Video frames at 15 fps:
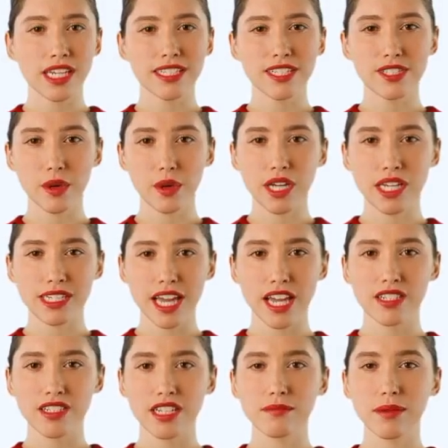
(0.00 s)

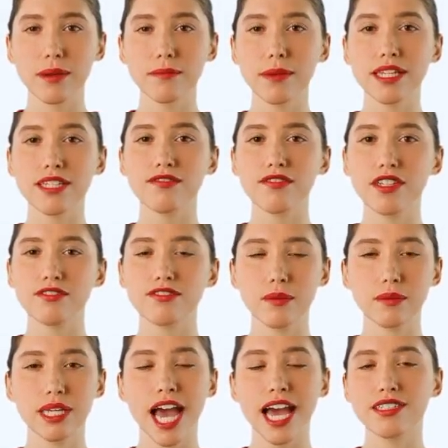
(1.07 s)
disorientation may benefit from
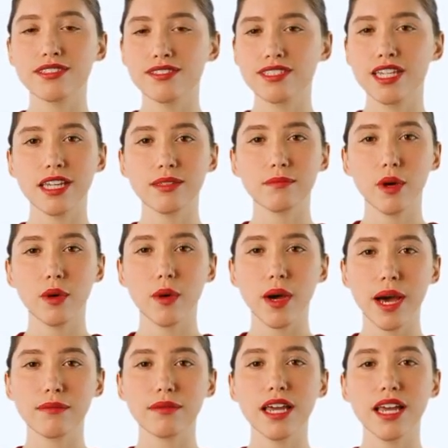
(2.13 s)
an exercise
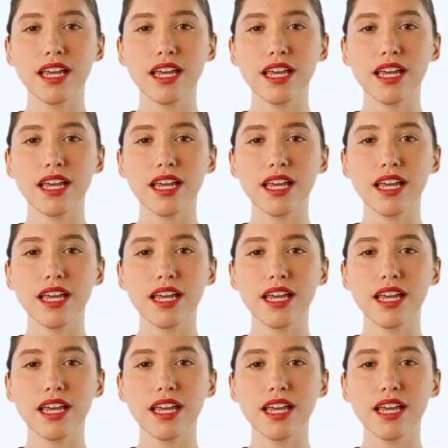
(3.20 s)
program